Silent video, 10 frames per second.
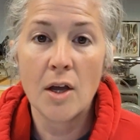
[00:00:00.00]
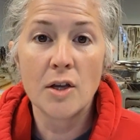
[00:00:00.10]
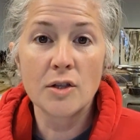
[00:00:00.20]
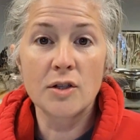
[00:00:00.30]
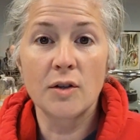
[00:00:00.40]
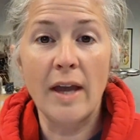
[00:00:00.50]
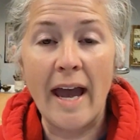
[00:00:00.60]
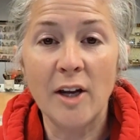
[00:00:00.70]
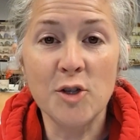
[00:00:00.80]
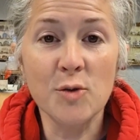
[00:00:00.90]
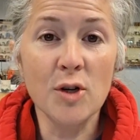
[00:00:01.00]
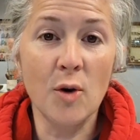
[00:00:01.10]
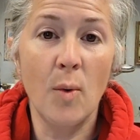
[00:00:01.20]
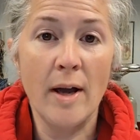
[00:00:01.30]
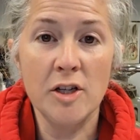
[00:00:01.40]
So the actual
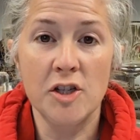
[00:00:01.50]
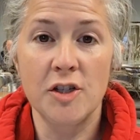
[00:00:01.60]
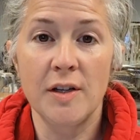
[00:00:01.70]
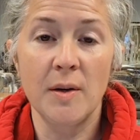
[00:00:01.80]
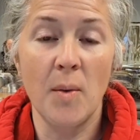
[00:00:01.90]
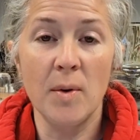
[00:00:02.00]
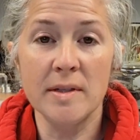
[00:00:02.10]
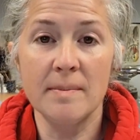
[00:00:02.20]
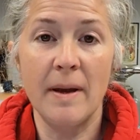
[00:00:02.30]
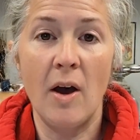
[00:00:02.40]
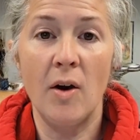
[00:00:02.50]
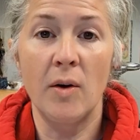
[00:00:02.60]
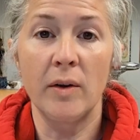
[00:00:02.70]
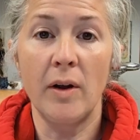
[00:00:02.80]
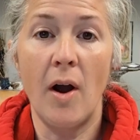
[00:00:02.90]
question was
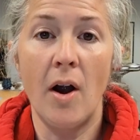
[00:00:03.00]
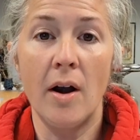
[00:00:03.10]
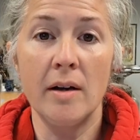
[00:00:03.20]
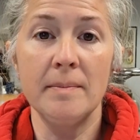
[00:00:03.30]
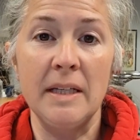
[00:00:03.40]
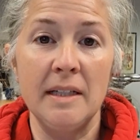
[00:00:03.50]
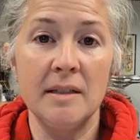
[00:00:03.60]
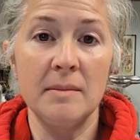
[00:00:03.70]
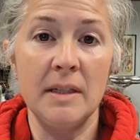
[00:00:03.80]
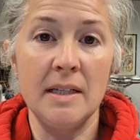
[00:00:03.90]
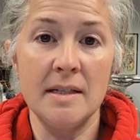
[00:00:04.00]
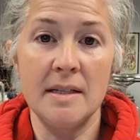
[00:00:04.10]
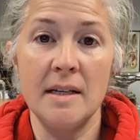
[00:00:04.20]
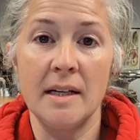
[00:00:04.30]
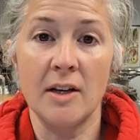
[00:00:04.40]
about hard, medium,
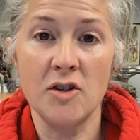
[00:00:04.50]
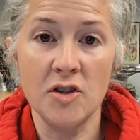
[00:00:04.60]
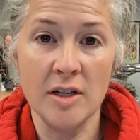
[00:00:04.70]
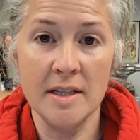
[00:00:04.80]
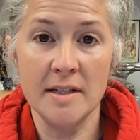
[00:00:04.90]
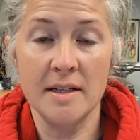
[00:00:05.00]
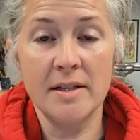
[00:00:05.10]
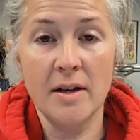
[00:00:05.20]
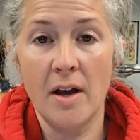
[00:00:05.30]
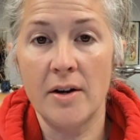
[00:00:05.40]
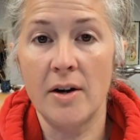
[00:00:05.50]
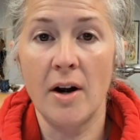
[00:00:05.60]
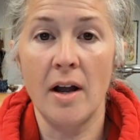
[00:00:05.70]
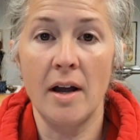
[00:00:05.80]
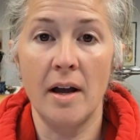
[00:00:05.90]
easy, and extra easy
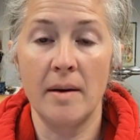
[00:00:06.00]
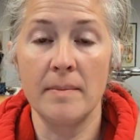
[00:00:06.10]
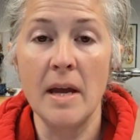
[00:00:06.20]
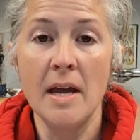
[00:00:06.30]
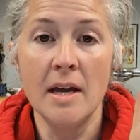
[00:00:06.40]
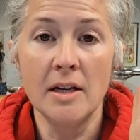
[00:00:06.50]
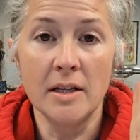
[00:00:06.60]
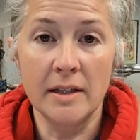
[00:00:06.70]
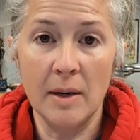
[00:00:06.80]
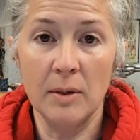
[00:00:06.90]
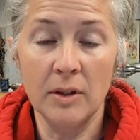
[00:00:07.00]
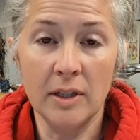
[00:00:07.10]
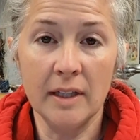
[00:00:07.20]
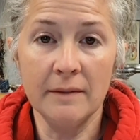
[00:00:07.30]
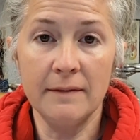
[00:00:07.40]
solder. They were
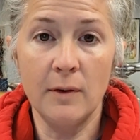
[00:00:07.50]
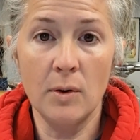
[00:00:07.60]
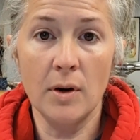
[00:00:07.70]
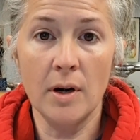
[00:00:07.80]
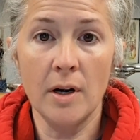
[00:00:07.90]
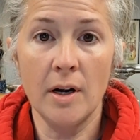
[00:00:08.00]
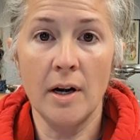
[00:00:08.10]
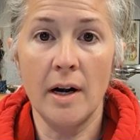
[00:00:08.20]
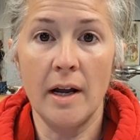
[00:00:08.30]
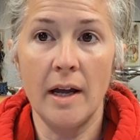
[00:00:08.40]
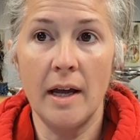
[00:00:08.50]
looking for